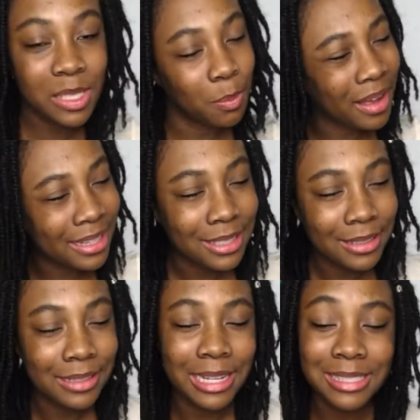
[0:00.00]
But
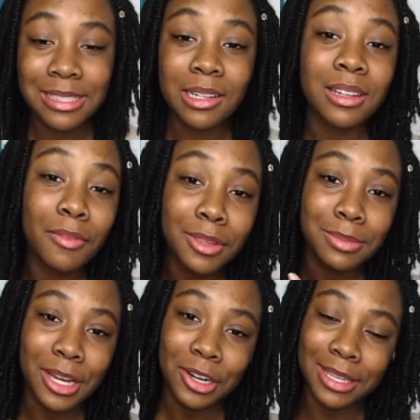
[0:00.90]
I still love them
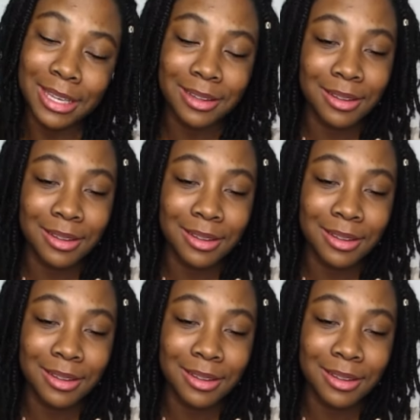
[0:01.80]
dearly.